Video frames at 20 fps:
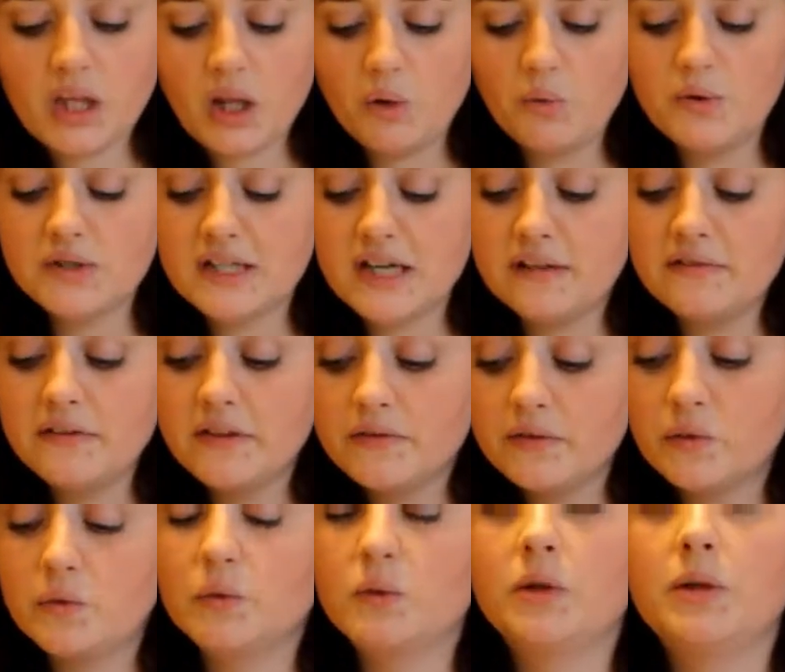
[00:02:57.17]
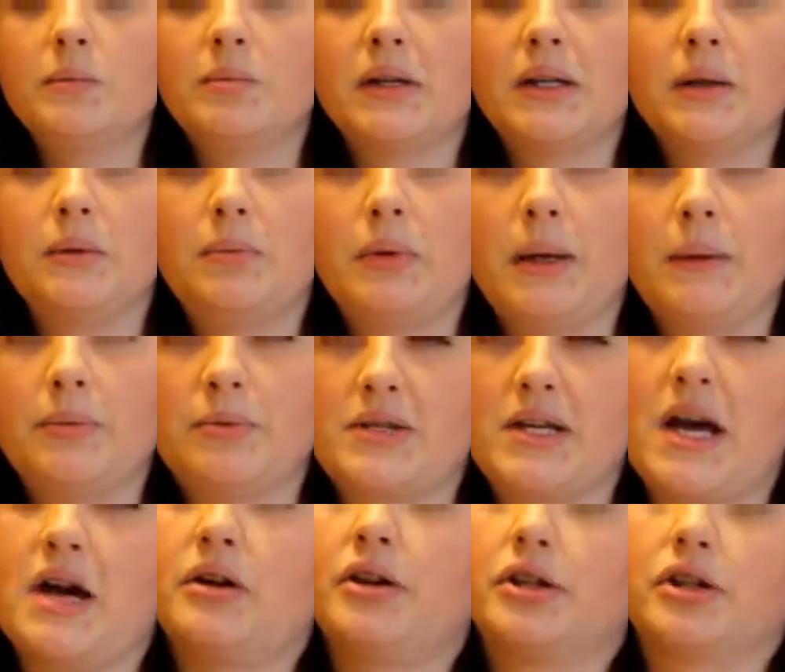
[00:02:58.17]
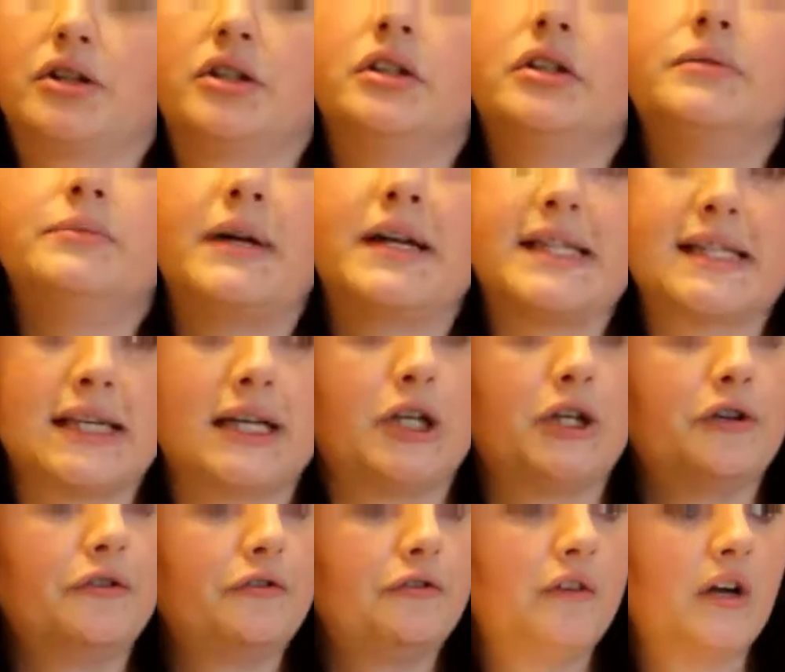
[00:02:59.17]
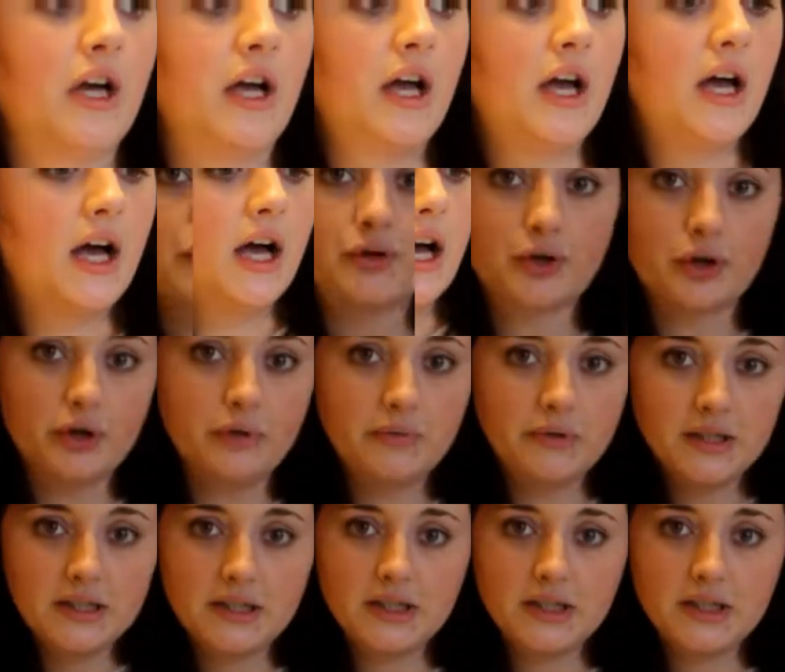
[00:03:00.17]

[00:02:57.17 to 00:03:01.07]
which I've never really been a paper towel girl myself. Throw them in the